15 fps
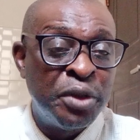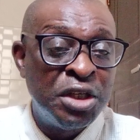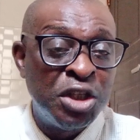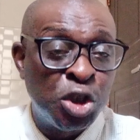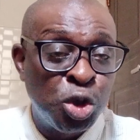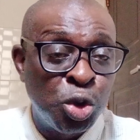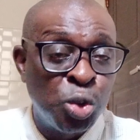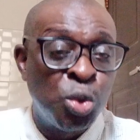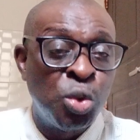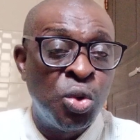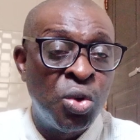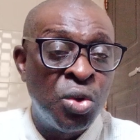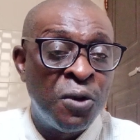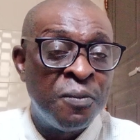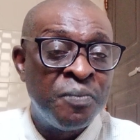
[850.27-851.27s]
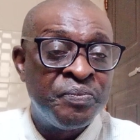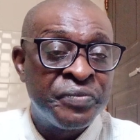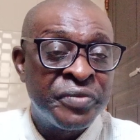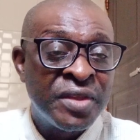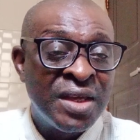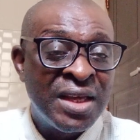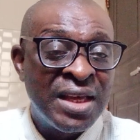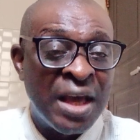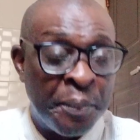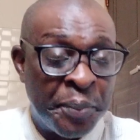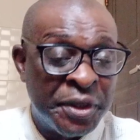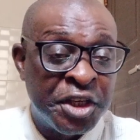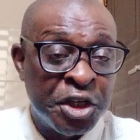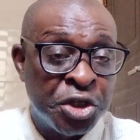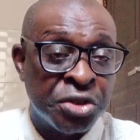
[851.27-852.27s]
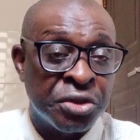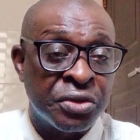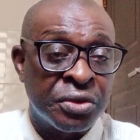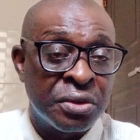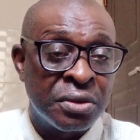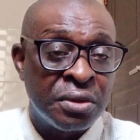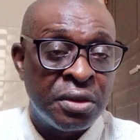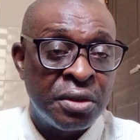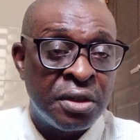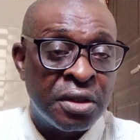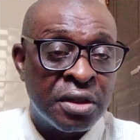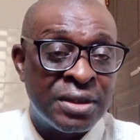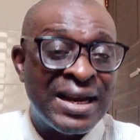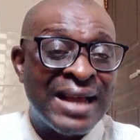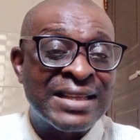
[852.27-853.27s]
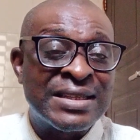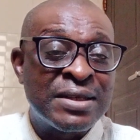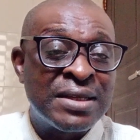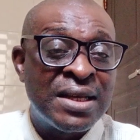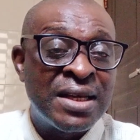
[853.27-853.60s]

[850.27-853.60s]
issue a petition that